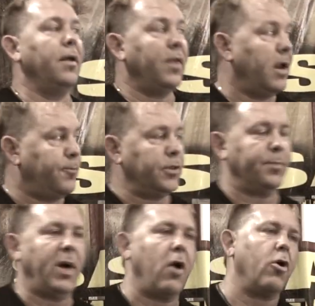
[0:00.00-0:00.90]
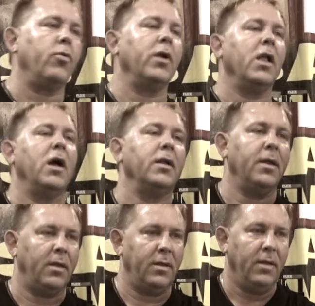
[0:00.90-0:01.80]
And then I put the power wheel on
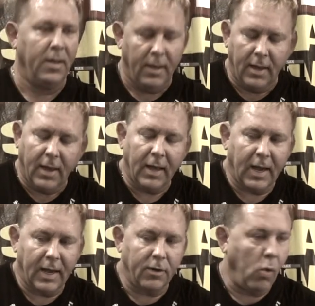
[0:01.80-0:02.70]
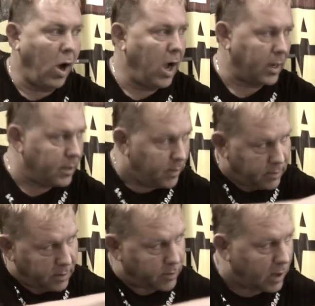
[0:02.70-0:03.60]
and I had to walk
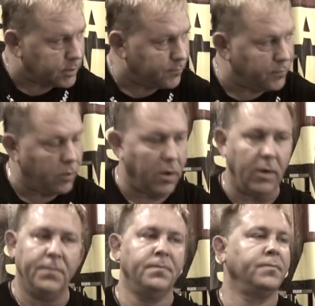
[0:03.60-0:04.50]
across the floor.